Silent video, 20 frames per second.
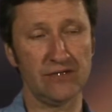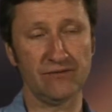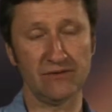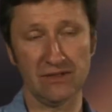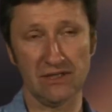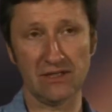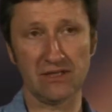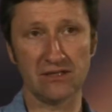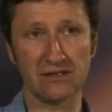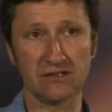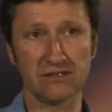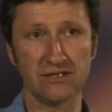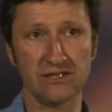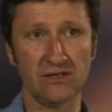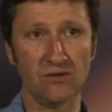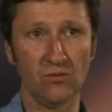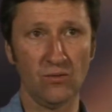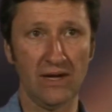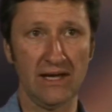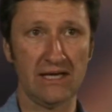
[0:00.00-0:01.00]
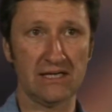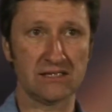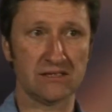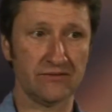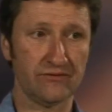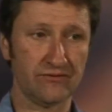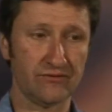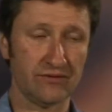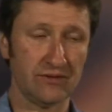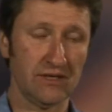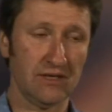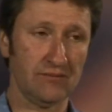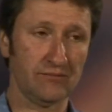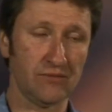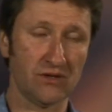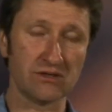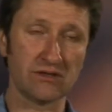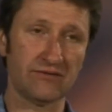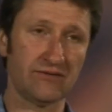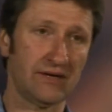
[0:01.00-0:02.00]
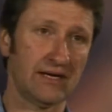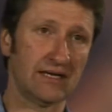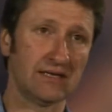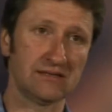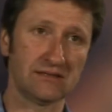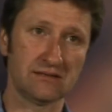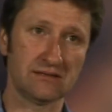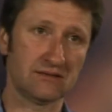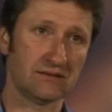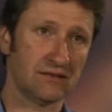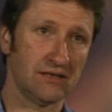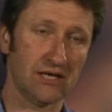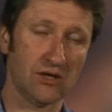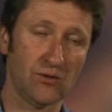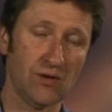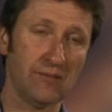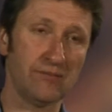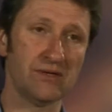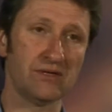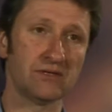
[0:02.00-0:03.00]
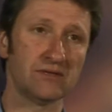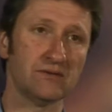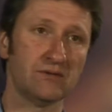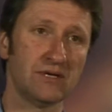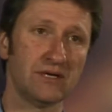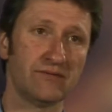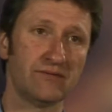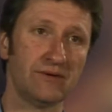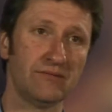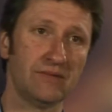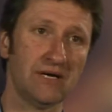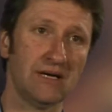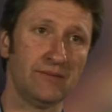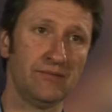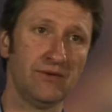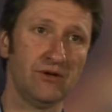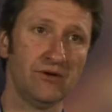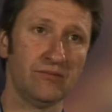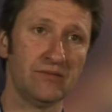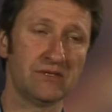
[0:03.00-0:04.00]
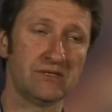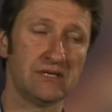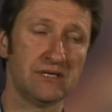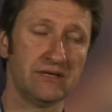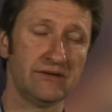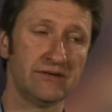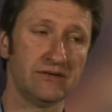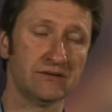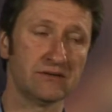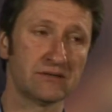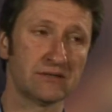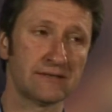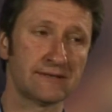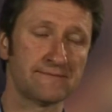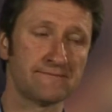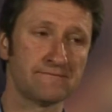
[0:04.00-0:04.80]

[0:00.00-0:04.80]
learned, ways of modifying equipment or whatever it might be, or materials.